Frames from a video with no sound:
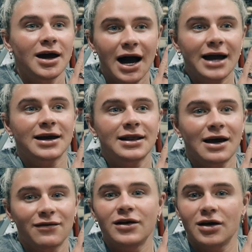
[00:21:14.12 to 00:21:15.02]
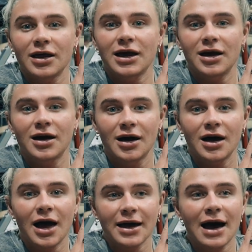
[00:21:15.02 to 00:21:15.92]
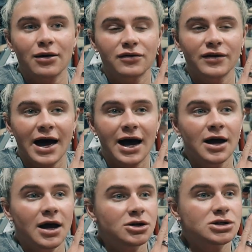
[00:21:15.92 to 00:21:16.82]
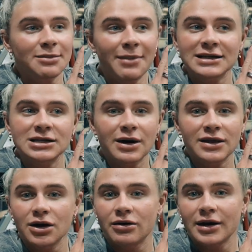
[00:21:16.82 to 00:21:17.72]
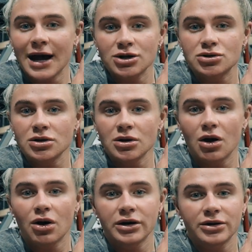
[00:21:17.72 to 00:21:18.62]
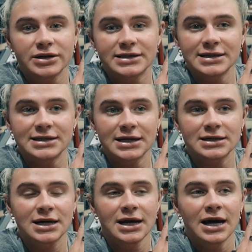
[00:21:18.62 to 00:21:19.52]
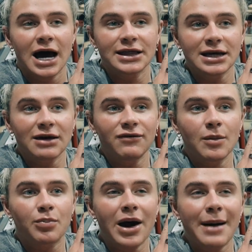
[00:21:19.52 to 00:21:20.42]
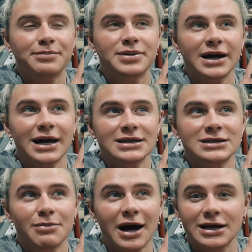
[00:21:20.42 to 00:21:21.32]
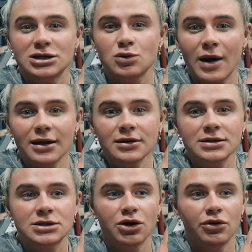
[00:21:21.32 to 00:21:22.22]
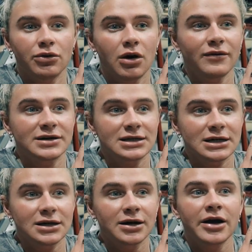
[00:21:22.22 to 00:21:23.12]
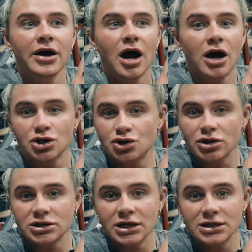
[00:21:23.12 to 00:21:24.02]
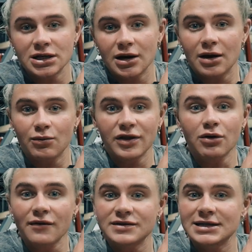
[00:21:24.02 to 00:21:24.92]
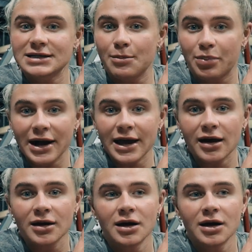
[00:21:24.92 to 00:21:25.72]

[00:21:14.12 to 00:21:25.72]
I can definitely account for that. Does it matter whether you're a natural or you're assisted? I think if your prep is managed well, so obviously you are structured with your off-season prior,